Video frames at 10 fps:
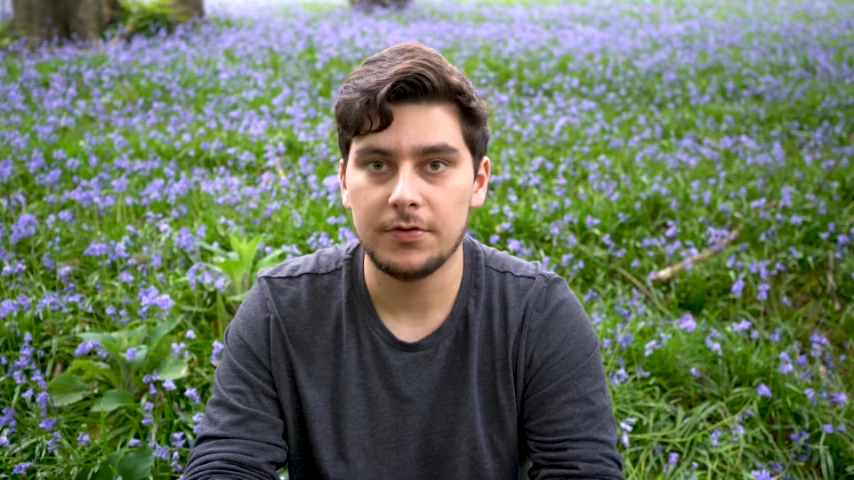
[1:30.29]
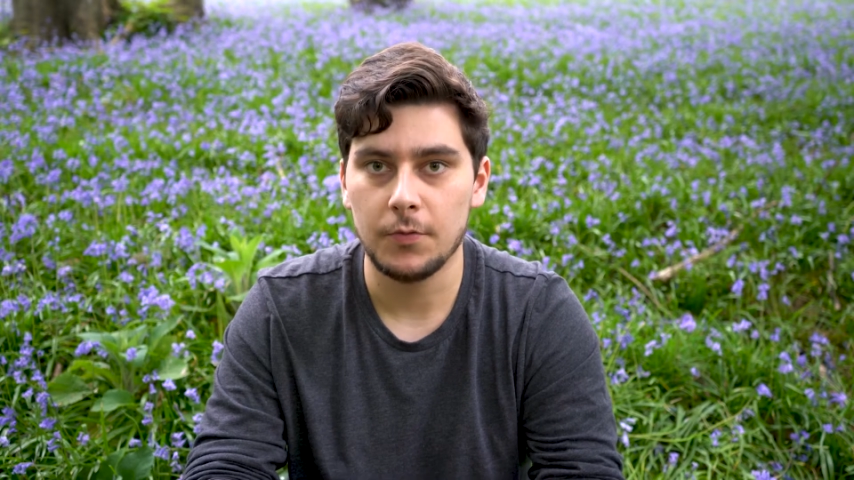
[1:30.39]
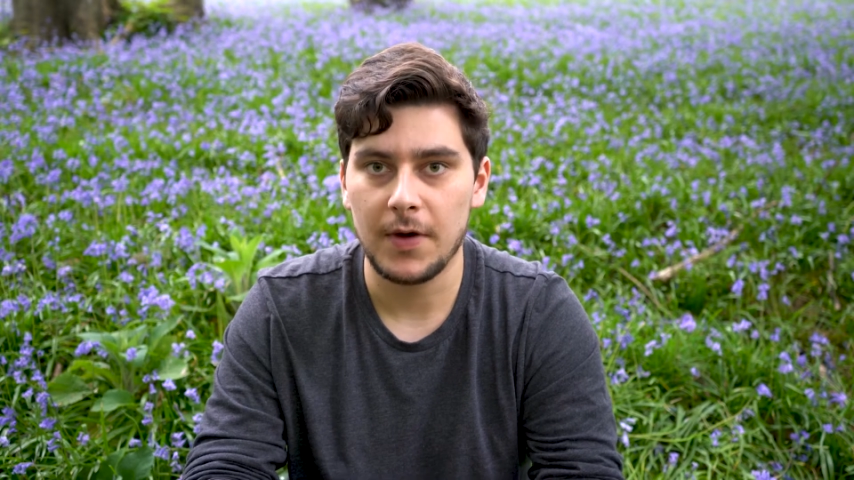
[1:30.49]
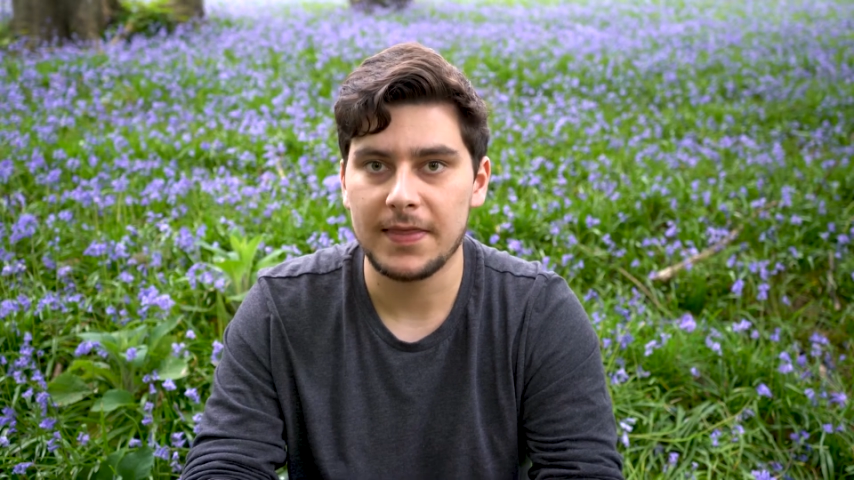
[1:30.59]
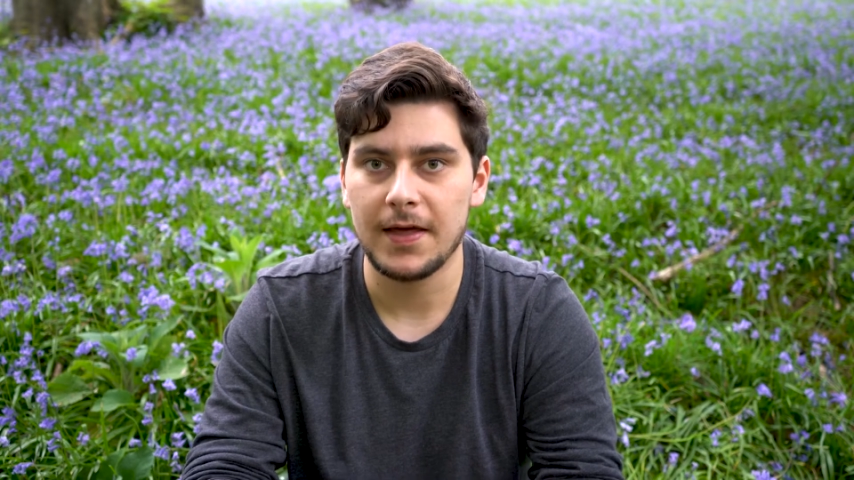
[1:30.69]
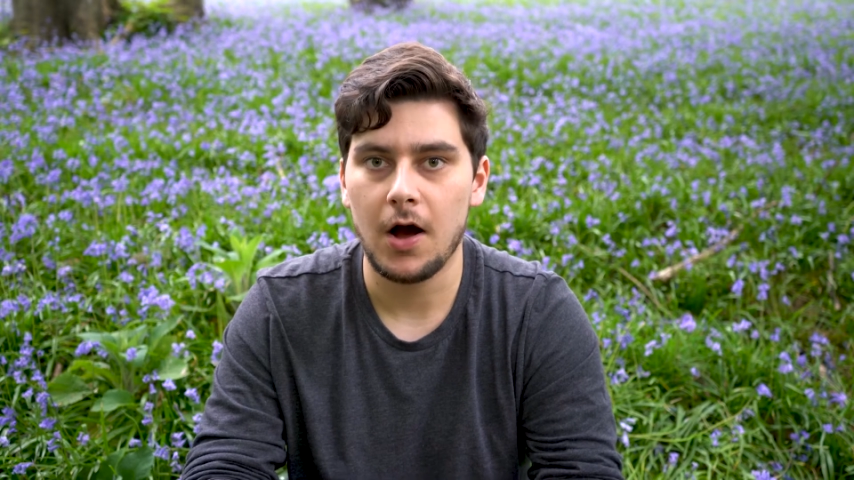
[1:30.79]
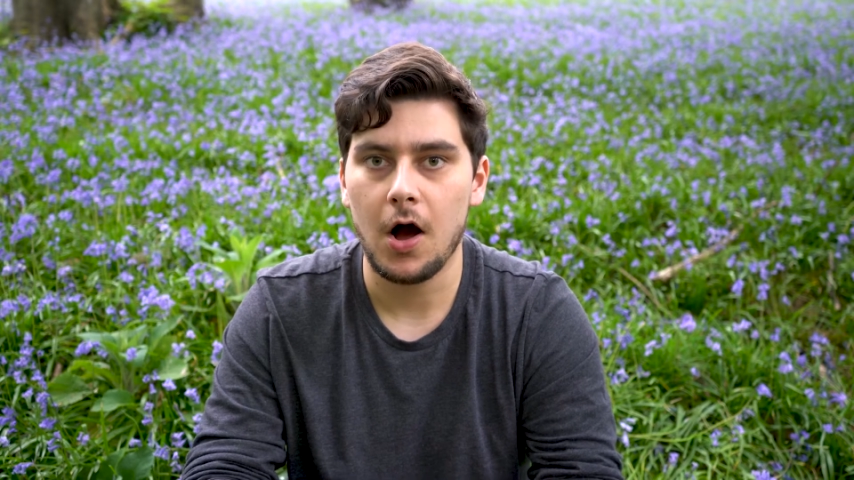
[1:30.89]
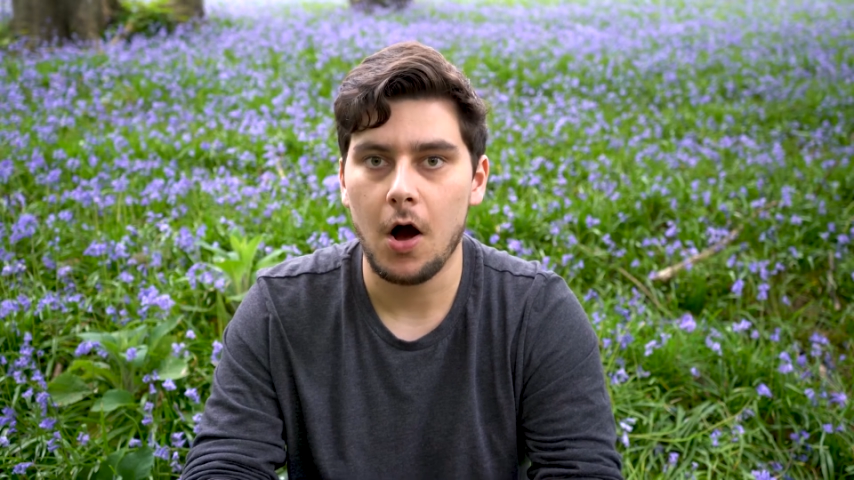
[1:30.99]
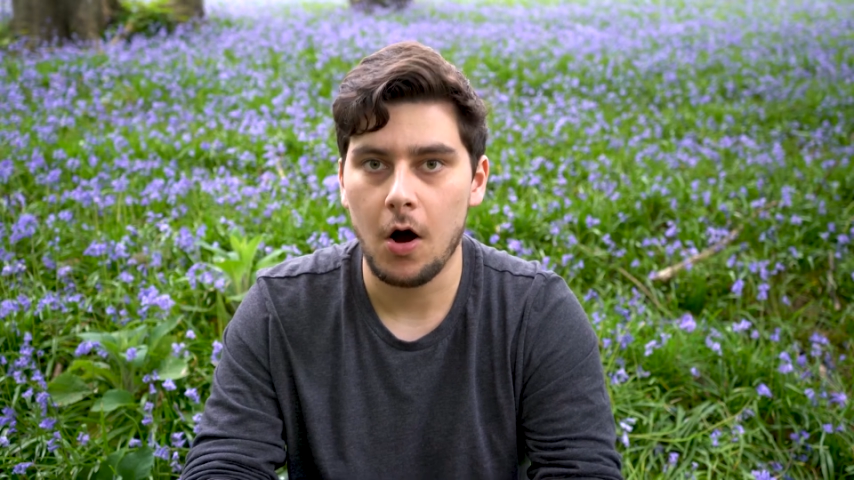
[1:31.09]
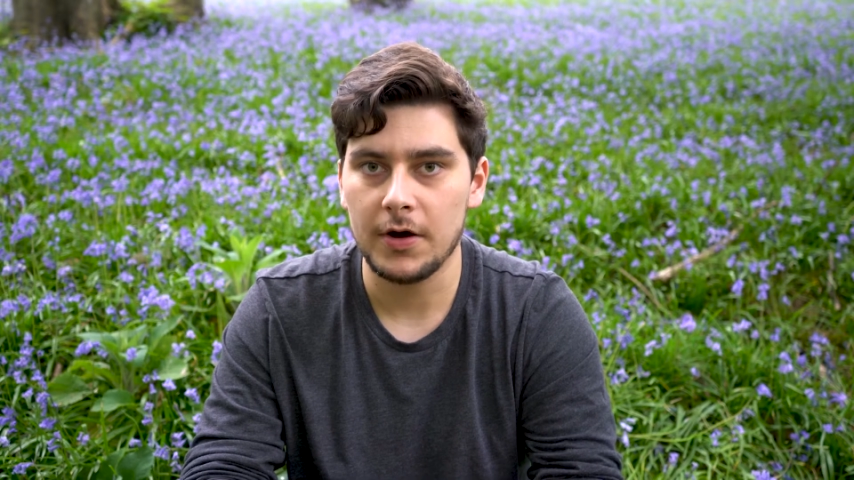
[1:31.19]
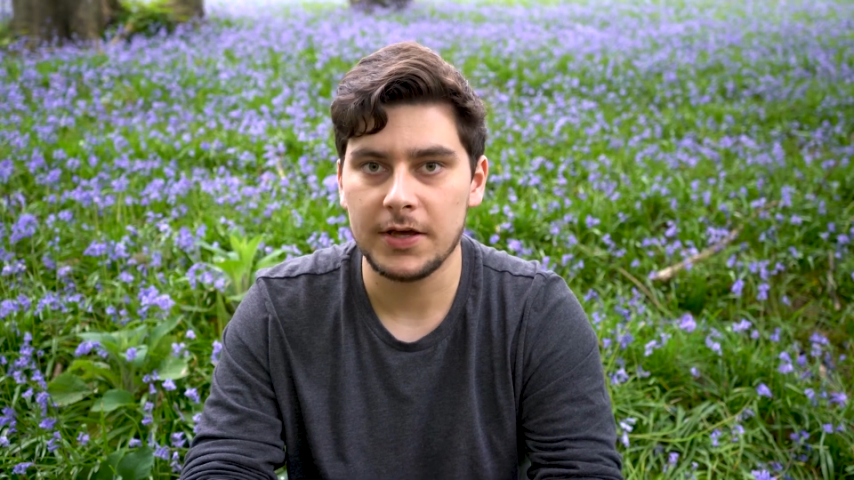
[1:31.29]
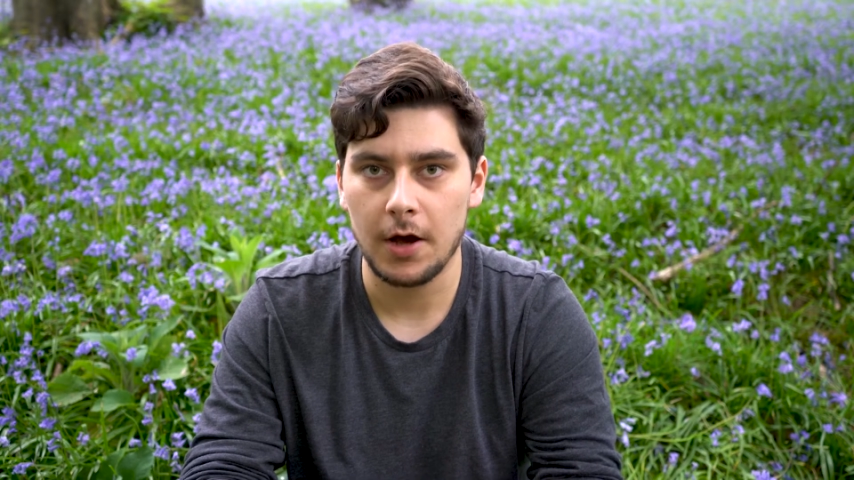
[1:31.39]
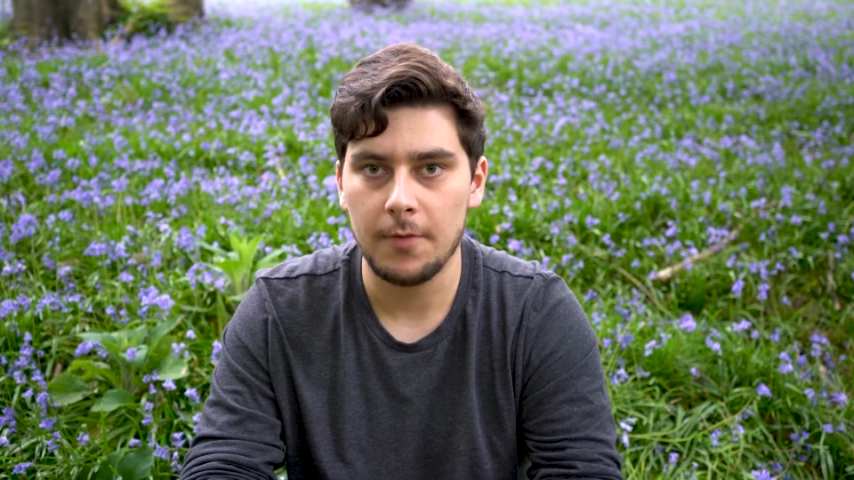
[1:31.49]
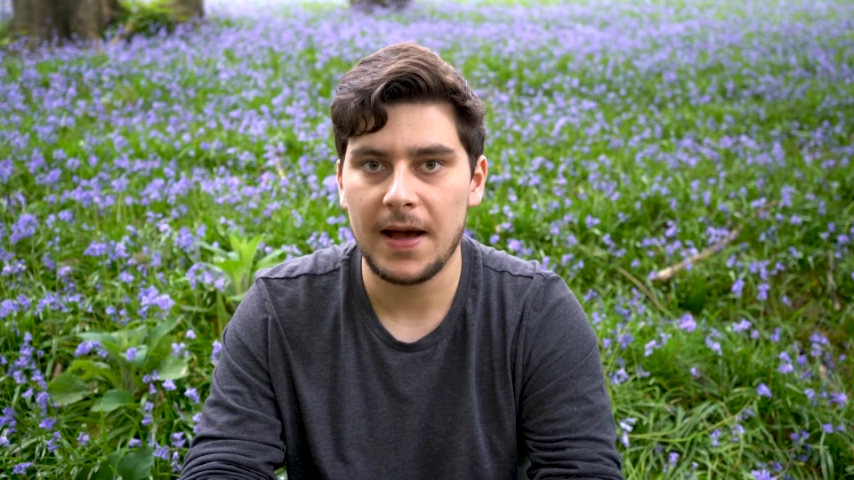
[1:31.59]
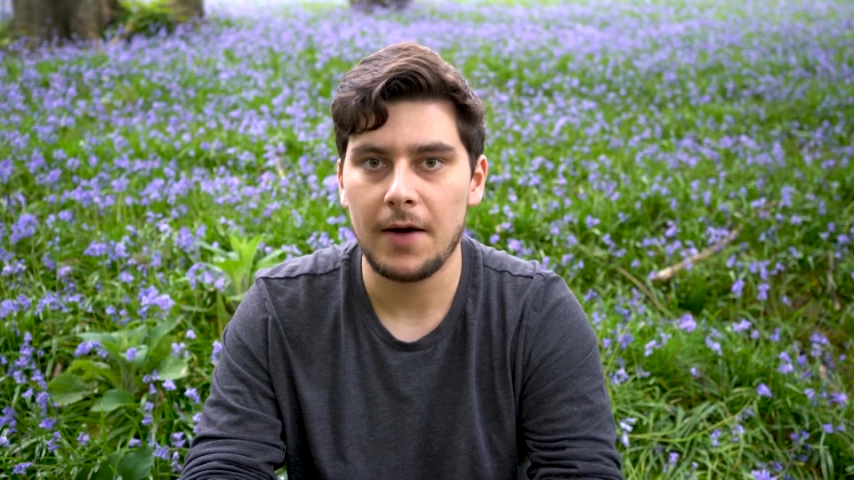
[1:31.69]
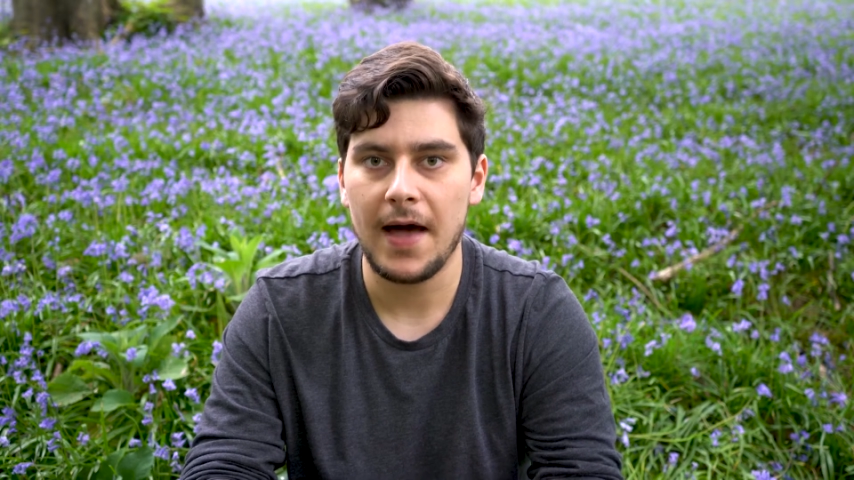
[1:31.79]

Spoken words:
the way that I go about